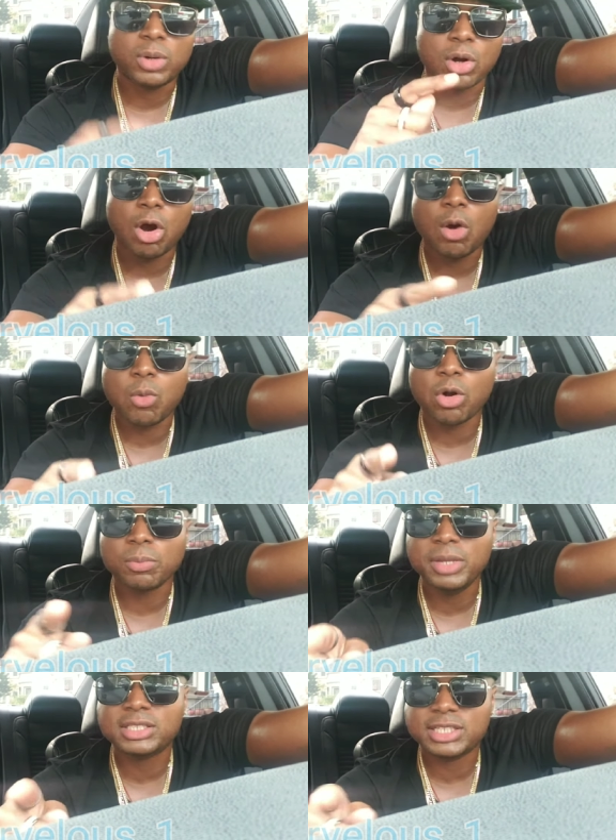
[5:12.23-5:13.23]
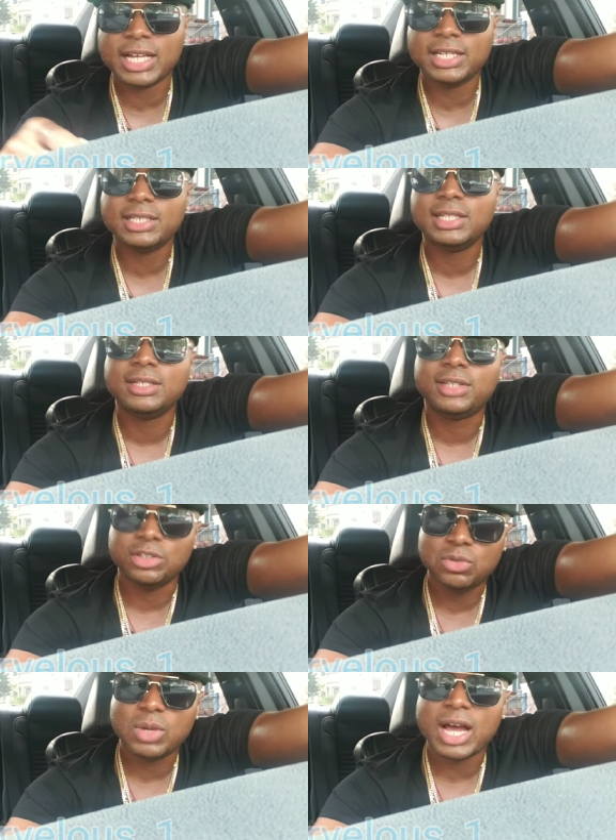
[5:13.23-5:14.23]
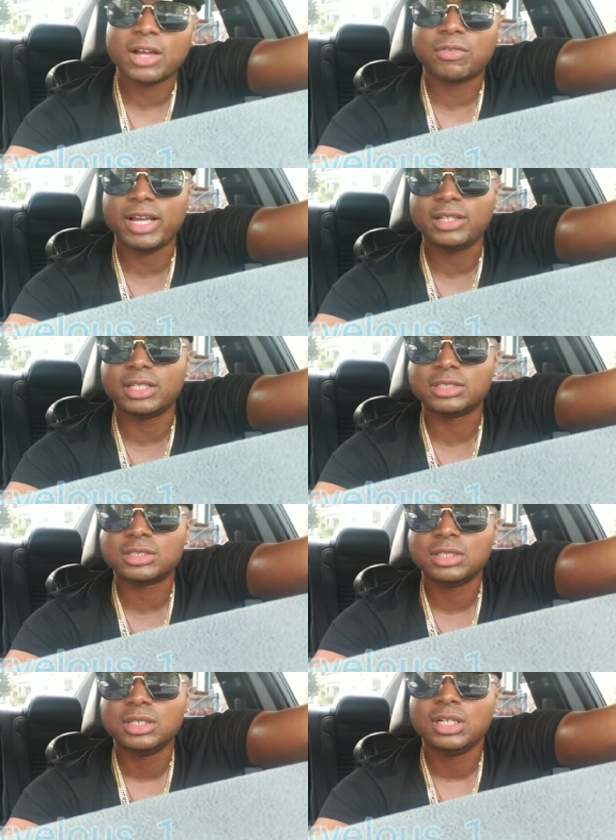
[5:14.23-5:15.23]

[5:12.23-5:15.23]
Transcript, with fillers: when hard work meets talent, then you got greatness.